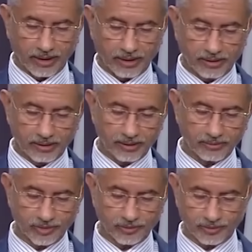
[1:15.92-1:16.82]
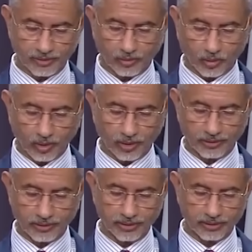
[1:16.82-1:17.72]
In terms of the
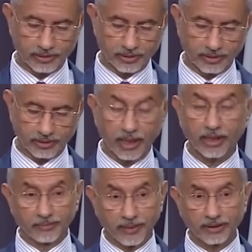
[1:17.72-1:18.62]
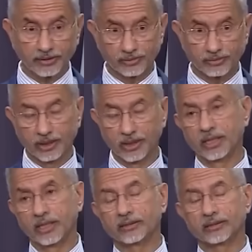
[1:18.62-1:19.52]
Quad, I remind you
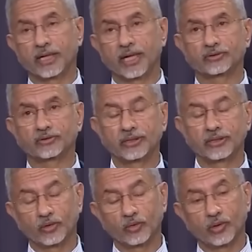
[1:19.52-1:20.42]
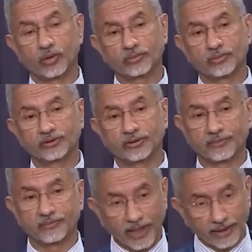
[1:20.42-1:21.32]
that actually the Quad was
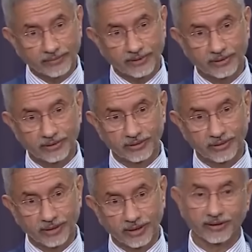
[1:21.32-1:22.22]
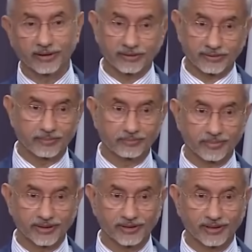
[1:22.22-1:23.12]
revived under a Trump
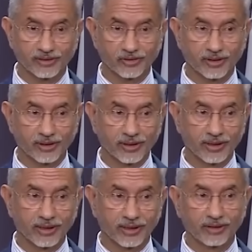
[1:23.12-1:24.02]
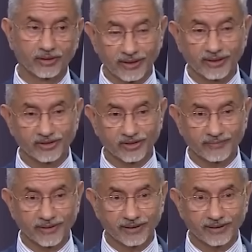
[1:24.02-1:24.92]
presidency in
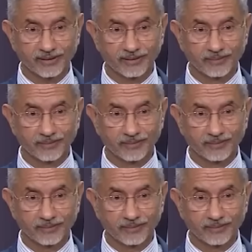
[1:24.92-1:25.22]
2017.